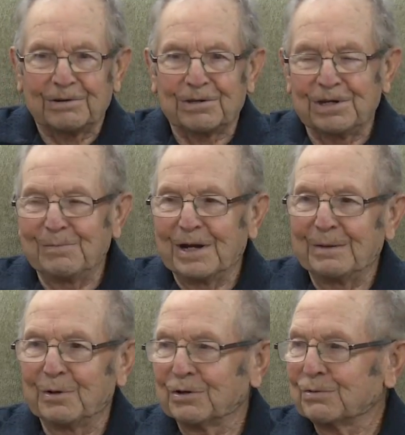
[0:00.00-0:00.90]
You see many
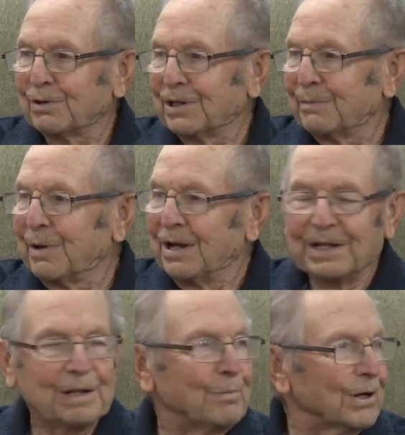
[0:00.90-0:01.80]
books where
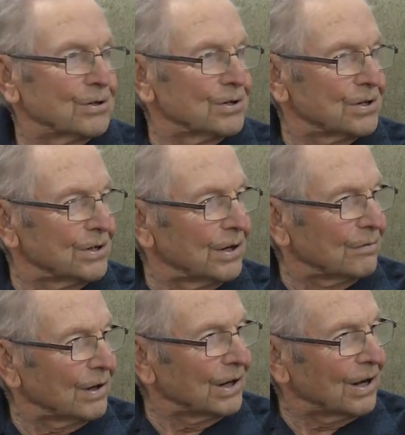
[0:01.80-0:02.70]
the pictures are not
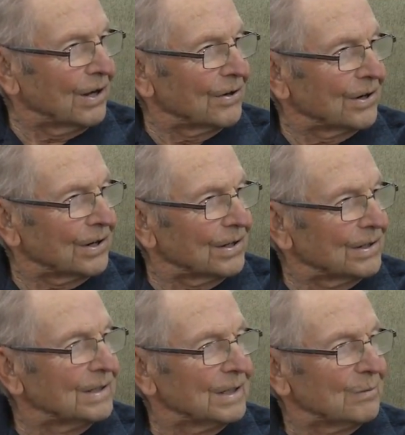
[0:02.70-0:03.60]
very clear,
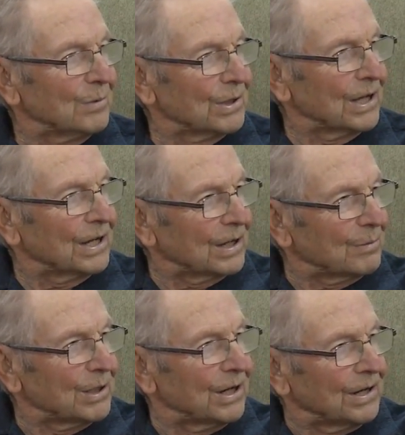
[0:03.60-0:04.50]
but they can
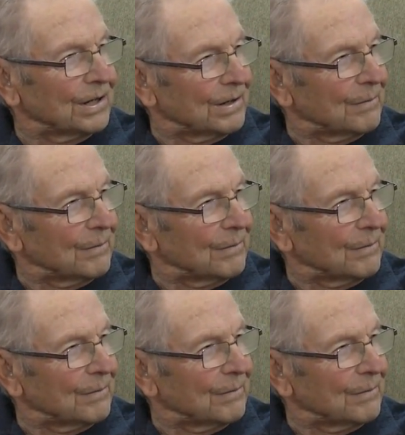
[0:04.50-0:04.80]
be done.